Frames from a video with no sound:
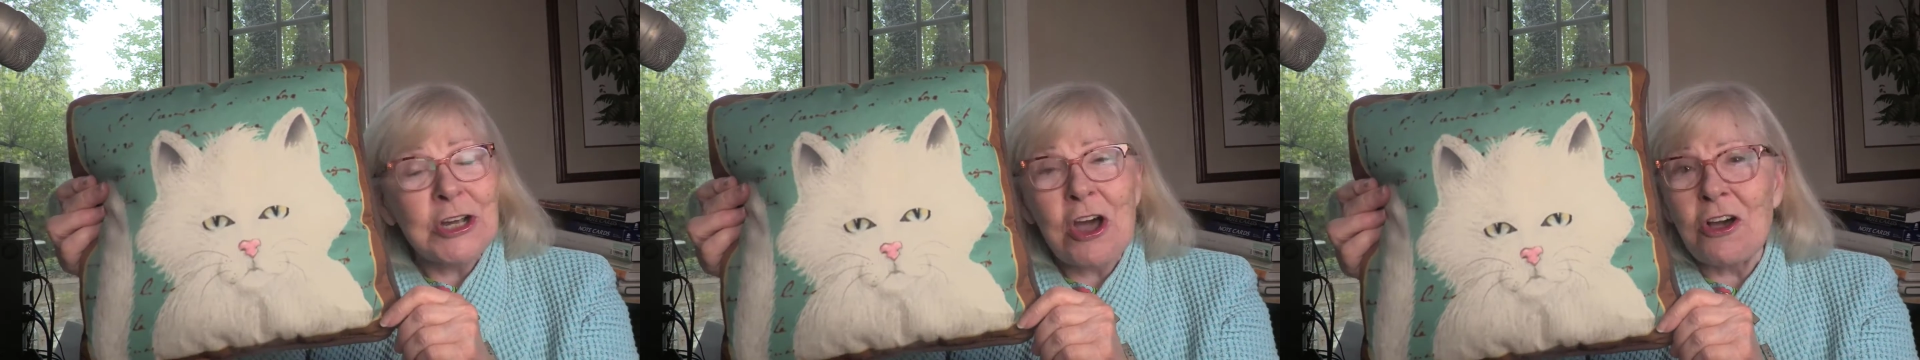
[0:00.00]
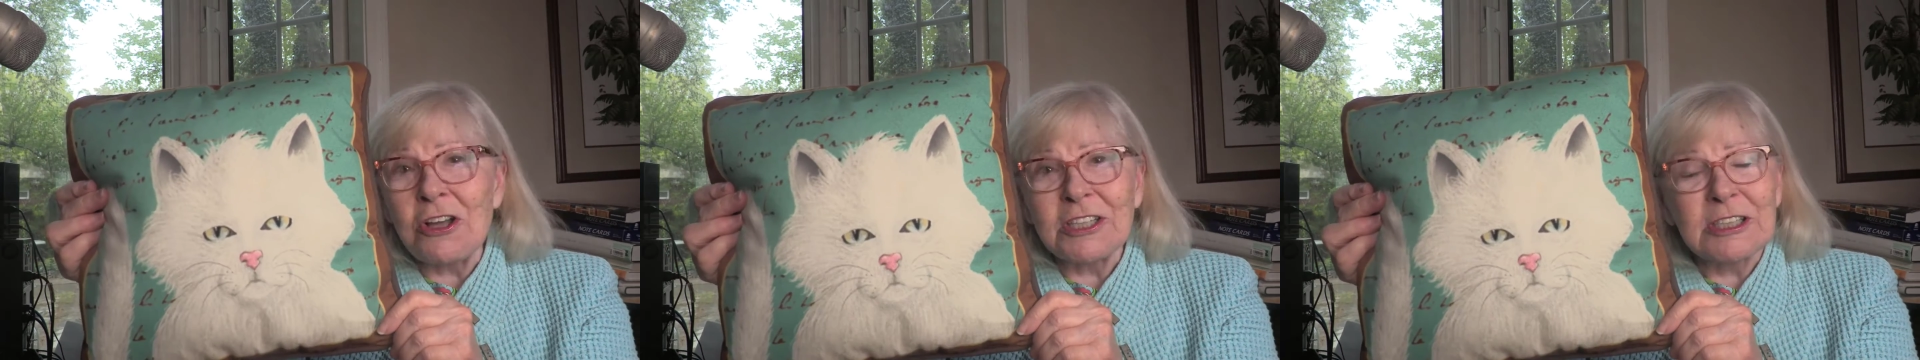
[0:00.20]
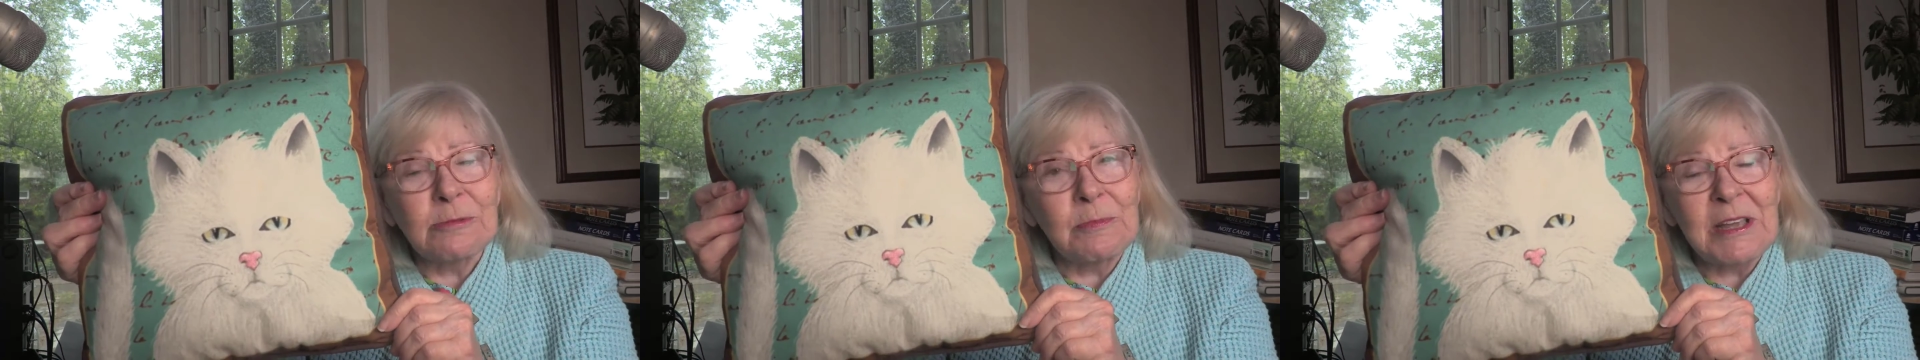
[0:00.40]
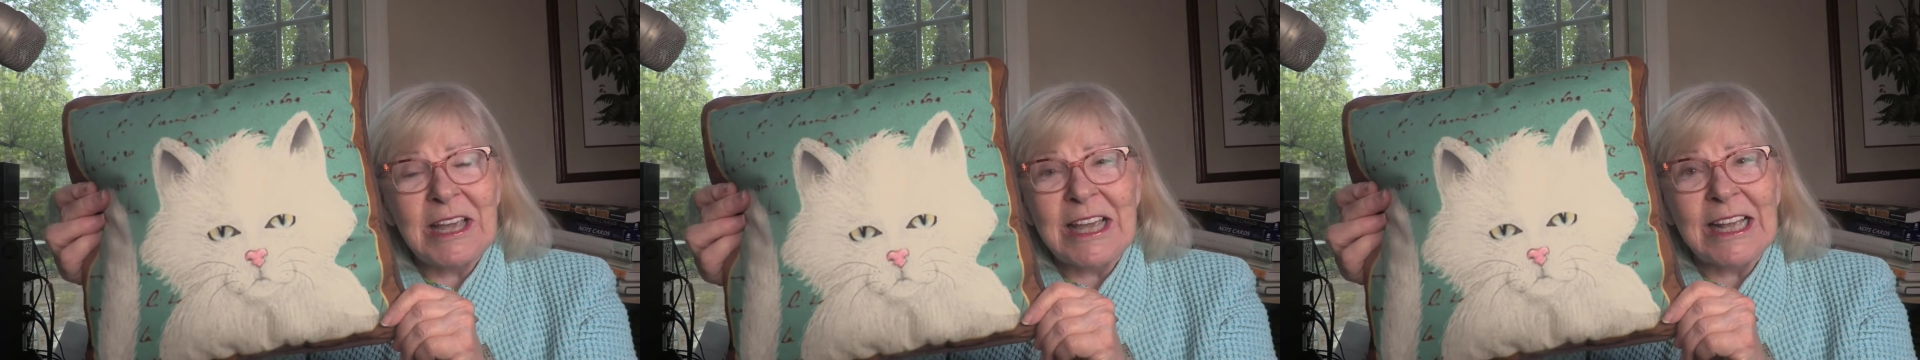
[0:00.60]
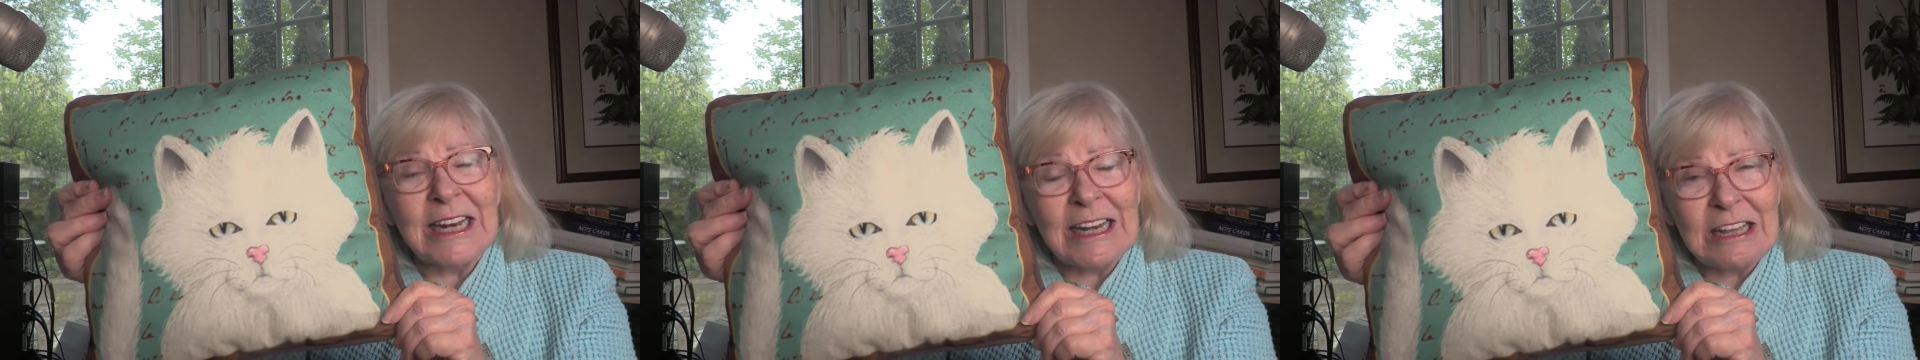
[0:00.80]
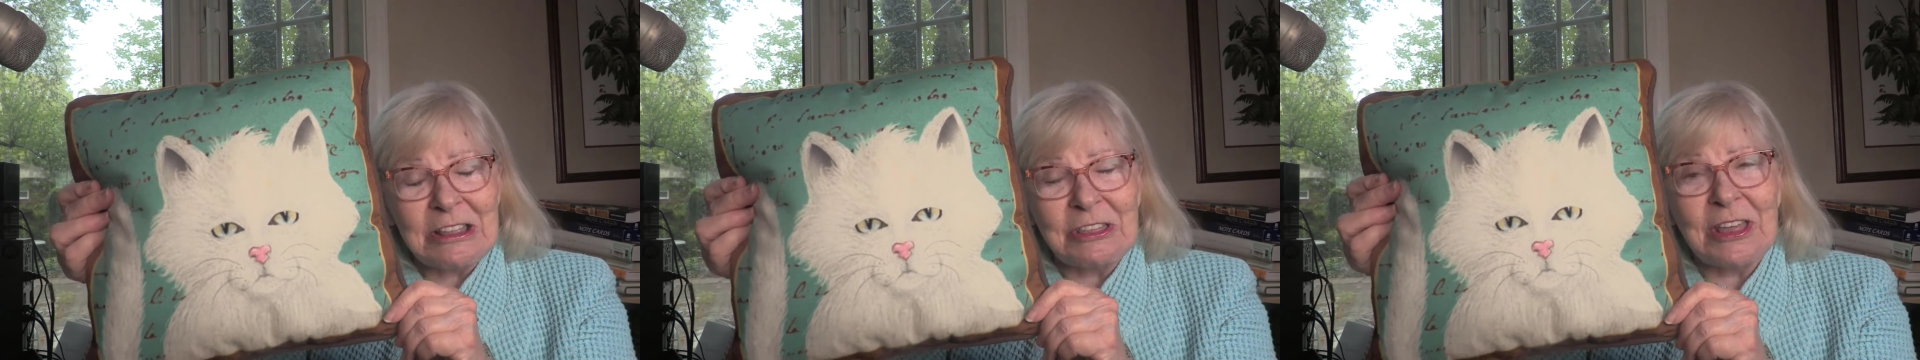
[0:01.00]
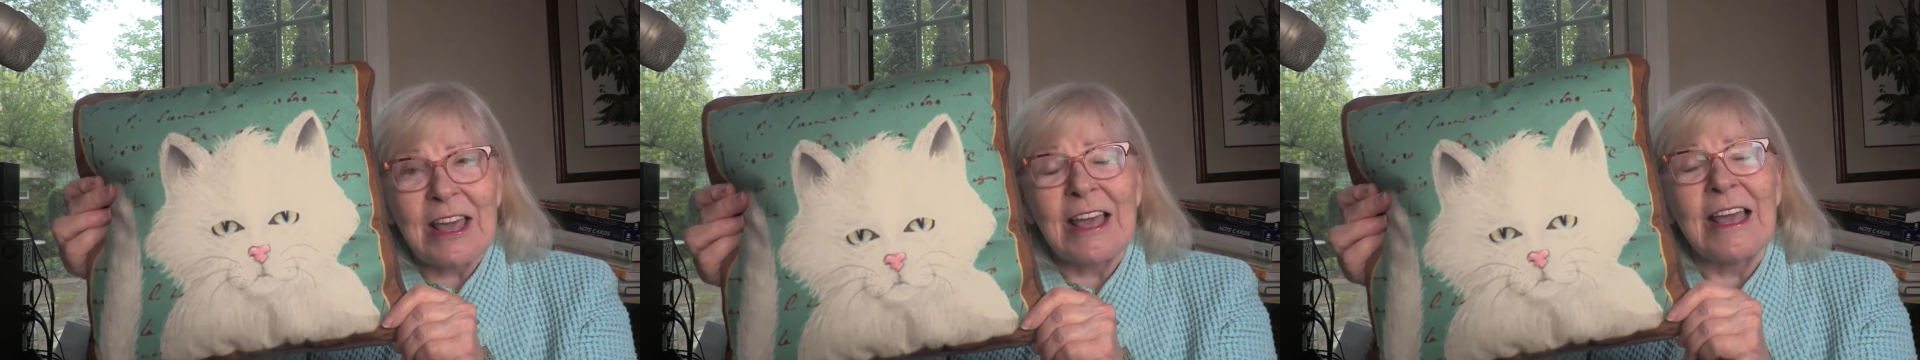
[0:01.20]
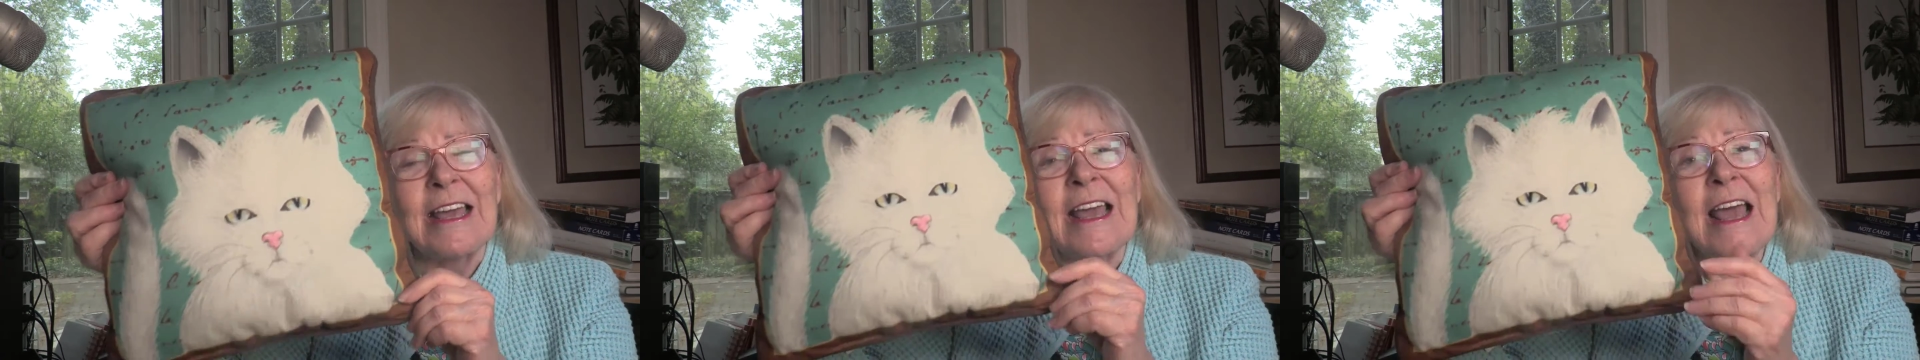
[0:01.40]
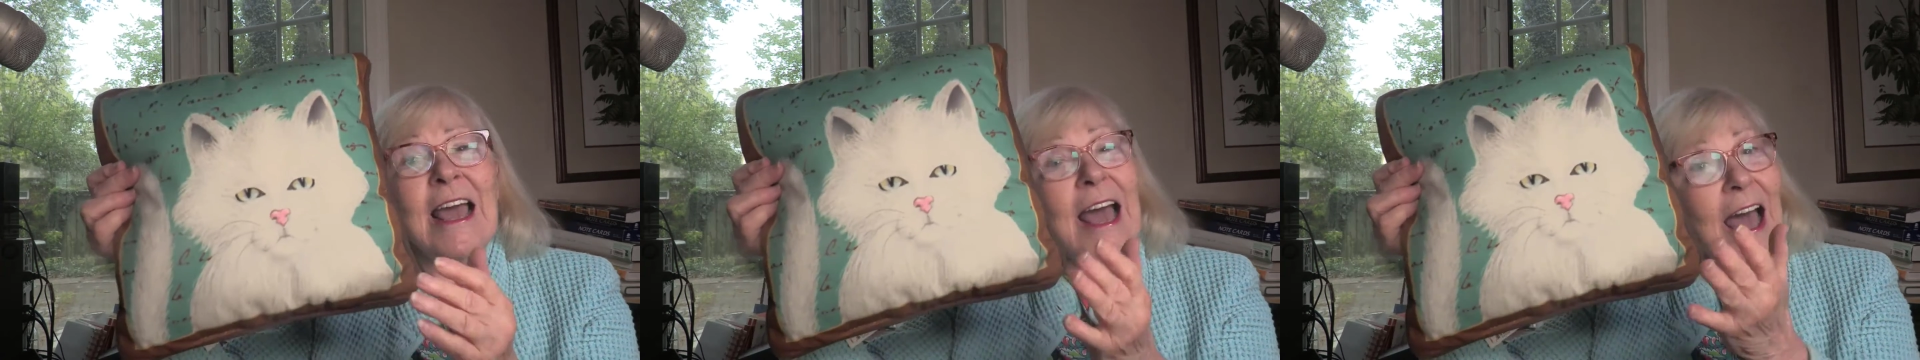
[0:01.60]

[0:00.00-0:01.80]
cost me anything.